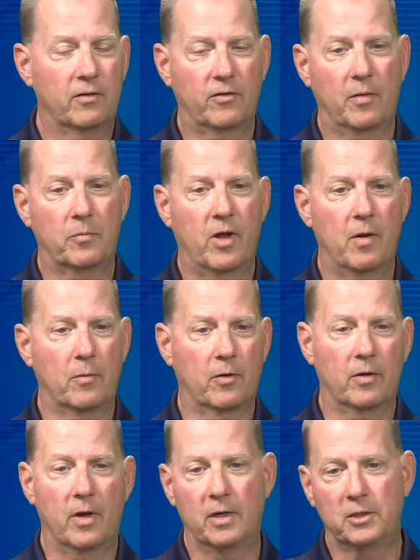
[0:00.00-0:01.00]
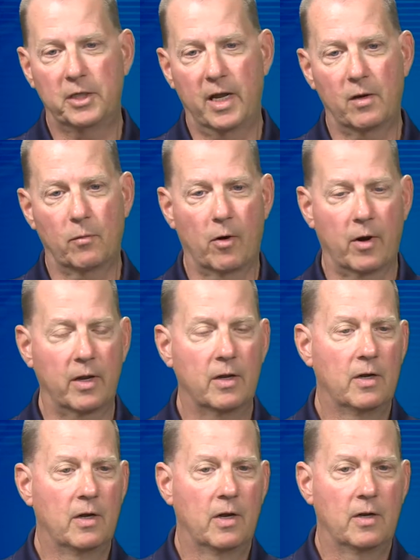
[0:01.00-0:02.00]
In September. In January,
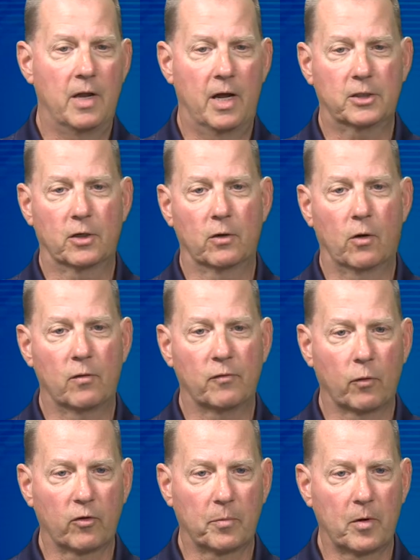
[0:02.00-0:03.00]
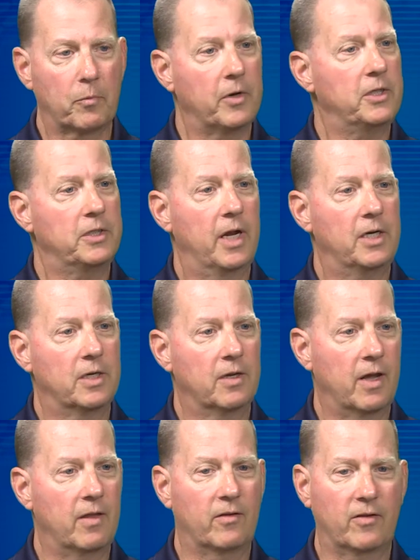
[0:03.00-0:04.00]
National Law Enforcement Appreciation
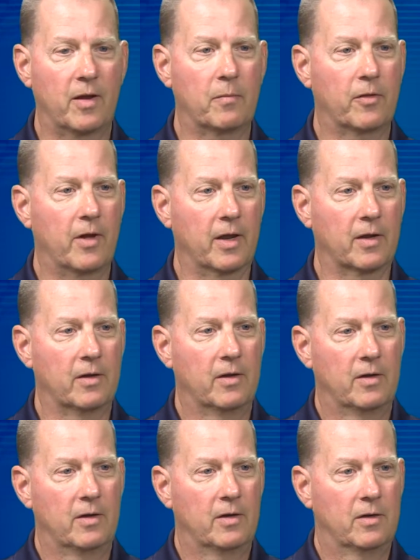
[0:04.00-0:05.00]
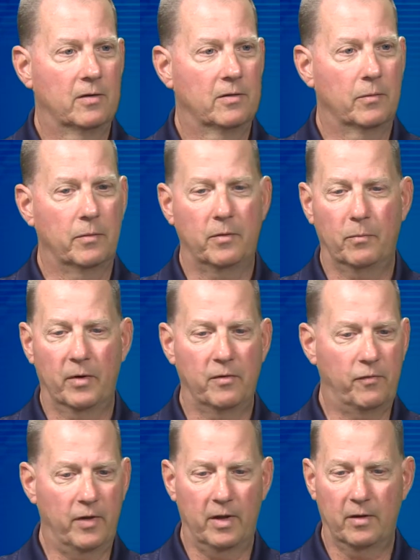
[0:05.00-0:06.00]
Day, the same thing. We
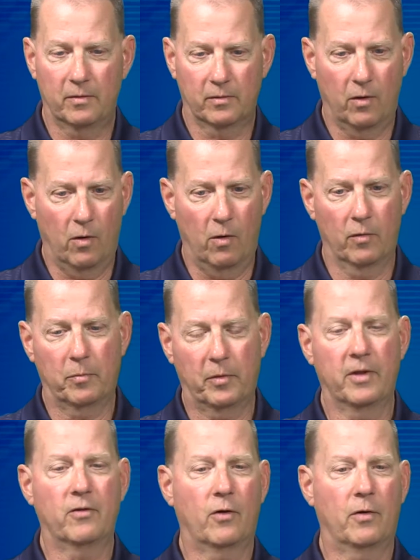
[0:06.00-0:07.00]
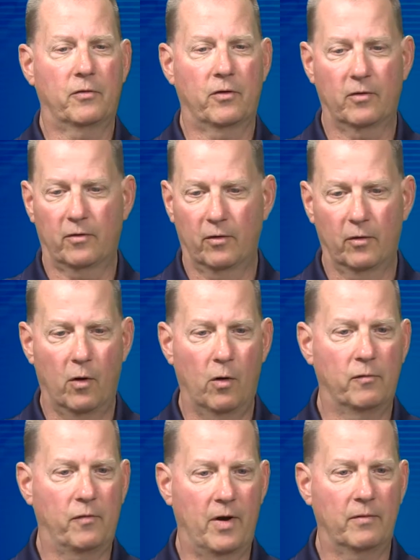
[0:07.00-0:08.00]
feed all the police officers, all
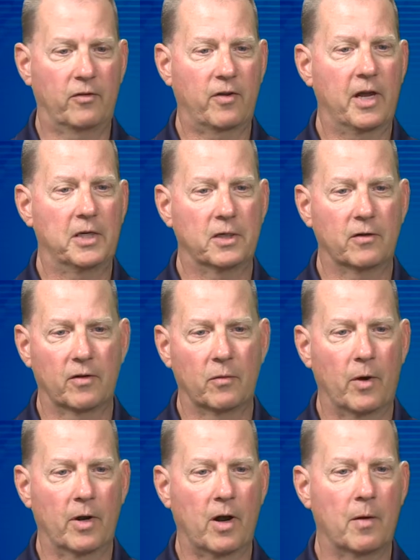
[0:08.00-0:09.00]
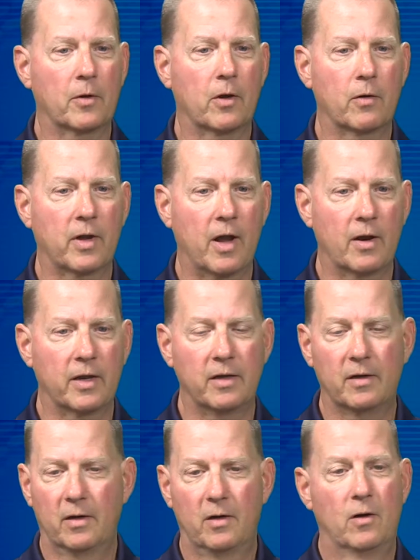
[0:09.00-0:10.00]
five stations in Wicomico County,
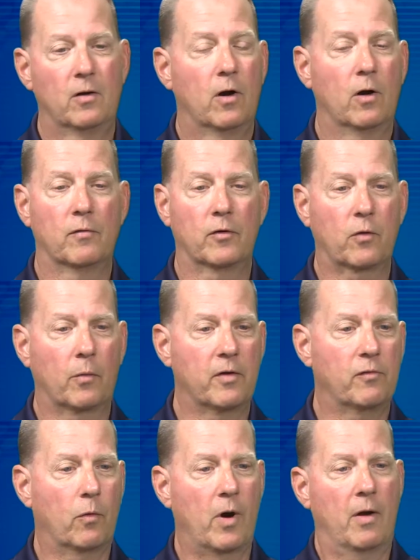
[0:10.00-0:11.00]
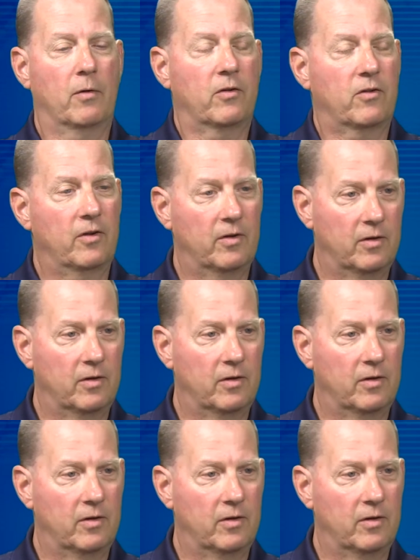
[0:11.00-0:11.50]
over 24 hours.